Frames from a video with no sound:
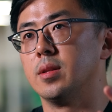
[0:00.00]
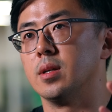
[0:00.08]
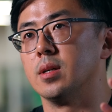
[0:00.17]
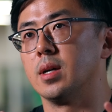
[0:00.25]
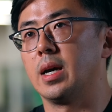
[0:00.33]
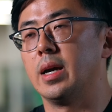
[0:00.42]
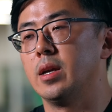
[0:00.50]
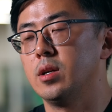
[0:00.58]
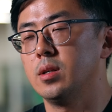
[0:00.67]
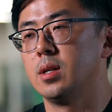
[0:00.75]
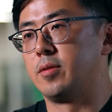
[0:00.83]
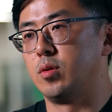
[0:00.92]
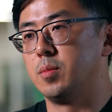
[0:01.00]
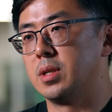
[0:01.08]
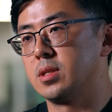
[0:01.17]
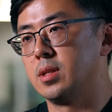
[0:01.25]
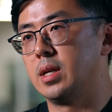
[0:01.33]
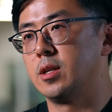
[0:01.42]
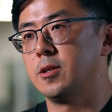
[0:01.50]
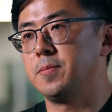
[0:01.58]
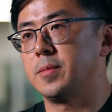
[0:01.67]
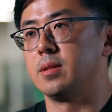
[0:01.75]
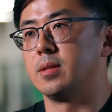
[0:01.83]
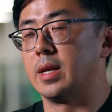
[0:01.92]
the hire, Three months
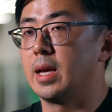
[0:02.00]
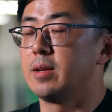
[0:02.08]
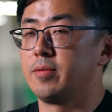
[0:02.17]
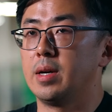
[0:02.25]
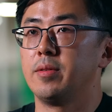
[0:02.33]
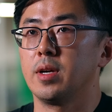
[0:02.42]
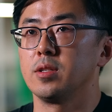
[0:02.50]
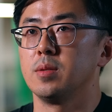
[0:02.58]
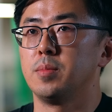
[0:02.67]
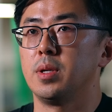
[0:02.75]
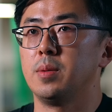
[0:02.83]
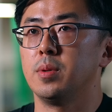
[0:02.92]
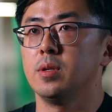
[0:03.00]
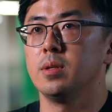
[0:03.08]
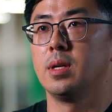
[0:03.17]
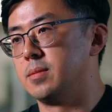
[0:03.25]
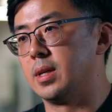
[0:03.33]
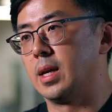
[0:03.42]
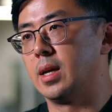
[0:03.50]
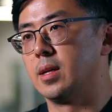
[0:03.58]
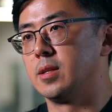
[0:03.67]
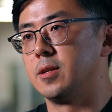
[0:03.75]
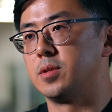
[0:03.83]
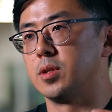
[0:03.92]
later, they had 5,000 people. They
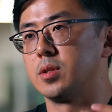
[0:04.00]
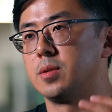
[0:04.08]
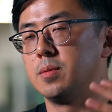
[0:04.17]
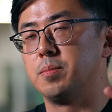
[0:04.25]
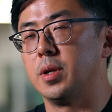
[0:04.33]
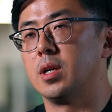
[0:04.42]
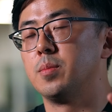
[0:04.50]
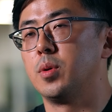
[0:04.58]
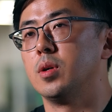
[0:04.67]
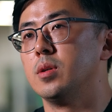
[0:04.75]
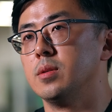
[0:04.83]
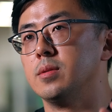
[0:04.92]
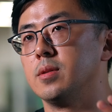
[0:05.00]
had just bare bone